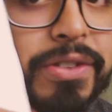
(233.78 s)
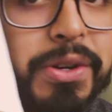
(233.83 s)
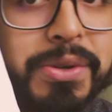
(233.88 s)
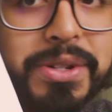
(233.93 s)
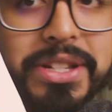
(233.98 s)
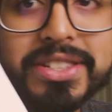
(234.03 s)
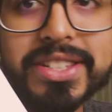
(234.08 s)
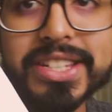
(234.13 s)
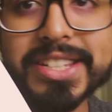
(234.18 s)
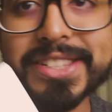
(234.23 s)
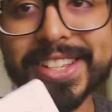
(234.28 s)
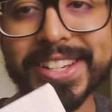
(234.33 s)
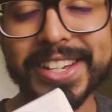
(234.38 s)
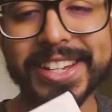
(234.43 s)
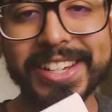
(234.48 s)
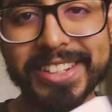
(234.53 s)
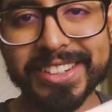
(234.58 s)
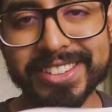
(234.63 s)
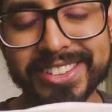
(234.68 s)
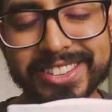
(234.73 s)
focus, because
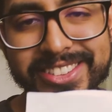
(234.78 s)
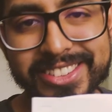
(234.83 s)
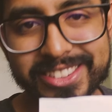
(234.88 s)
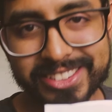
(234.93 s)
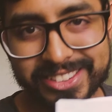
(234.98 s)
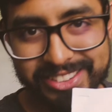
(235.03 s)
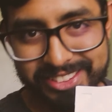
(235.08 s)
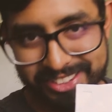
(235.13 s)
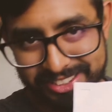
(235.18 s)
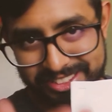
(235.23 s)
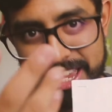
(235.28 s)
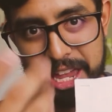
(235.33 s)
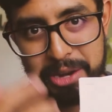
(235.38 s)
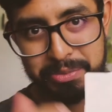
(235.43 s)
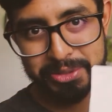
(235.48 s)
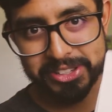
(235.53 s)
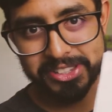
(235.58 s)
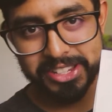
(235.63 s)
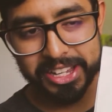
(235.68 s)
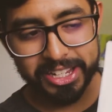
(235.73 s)
uh,
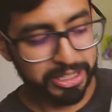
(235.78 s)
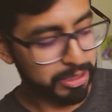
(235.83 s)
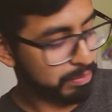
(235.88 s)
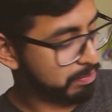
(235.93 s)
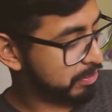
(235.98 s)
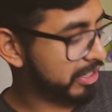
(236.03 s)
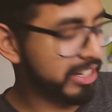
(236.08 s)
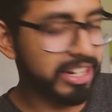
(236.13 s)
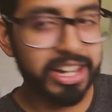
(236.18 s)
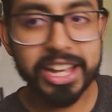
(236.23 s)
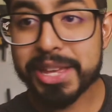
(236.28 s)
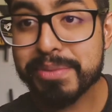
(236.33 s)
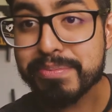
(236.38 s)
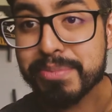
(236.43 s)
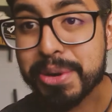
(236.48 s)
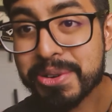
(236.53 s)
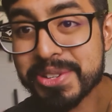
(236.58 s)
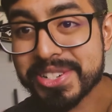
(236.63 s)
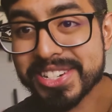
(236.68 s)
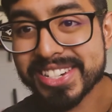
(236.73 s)
camera sucks, but uh,
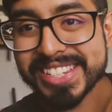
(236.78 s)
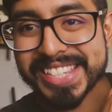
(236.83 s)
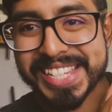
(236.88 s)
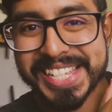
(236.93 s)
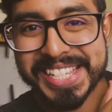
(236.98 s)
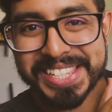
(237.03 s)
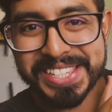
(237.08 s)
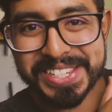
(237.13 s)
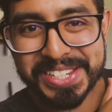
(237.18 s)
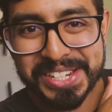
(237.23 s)
Emotionless